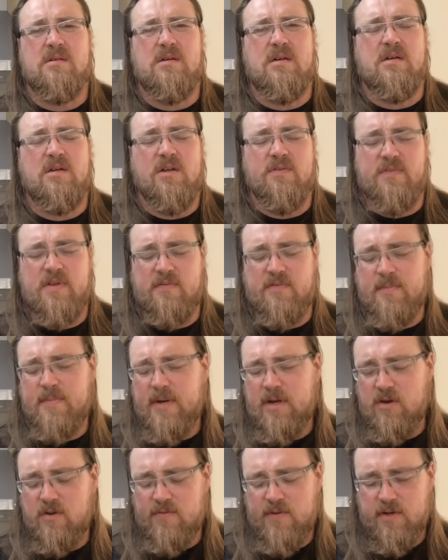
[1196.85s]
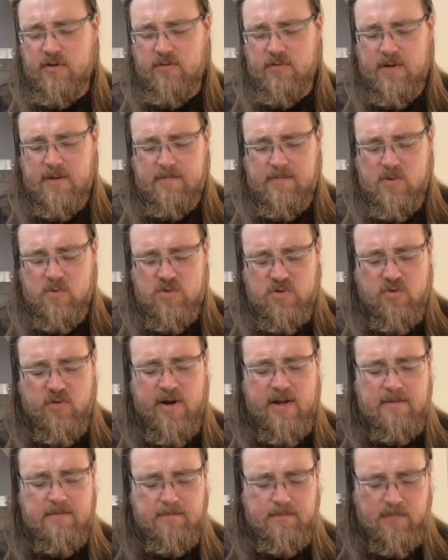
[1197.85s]
I loved every minute of it. It was
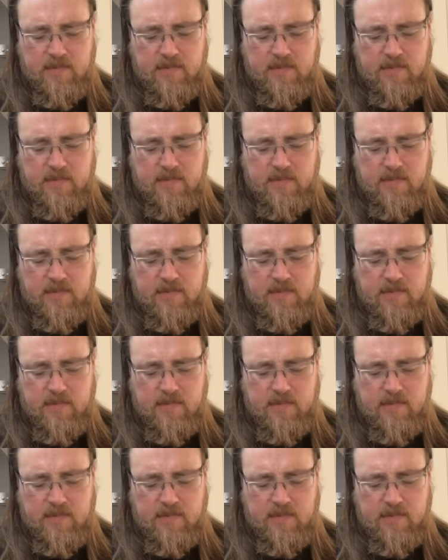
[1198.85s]
great.